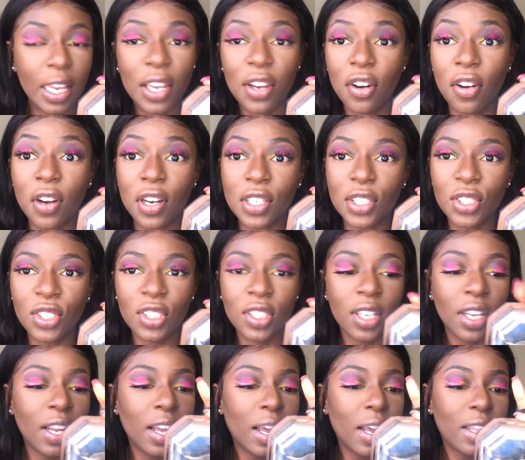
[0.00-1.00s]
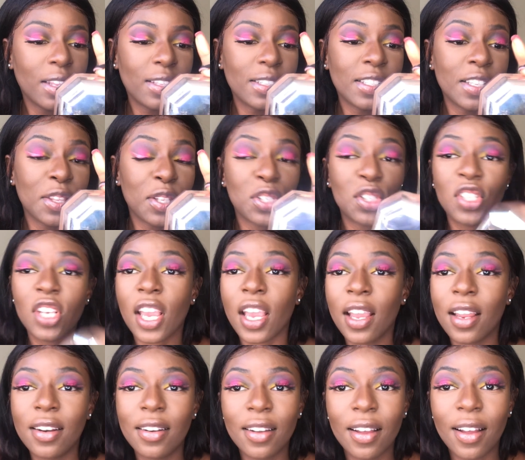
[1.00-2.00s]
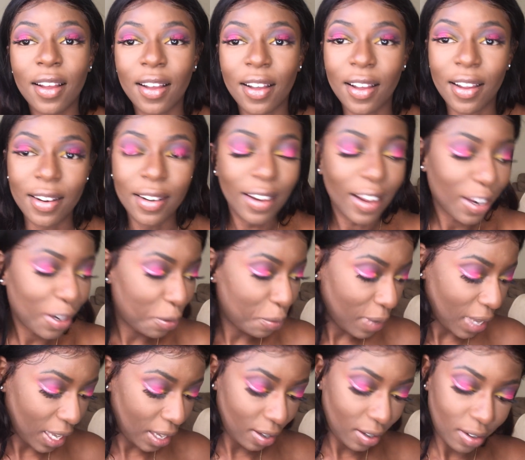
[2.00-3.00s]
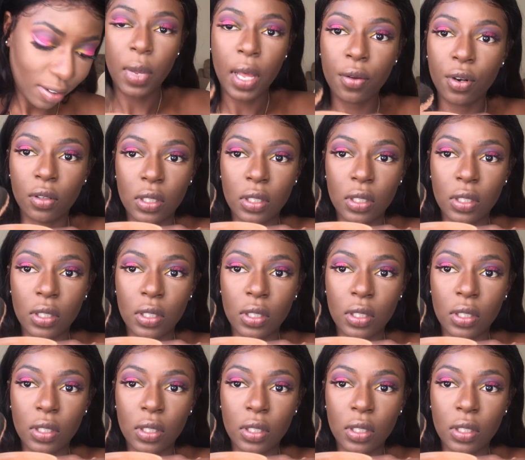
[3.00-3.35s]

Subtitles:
English. This is in the shade Nutmeg.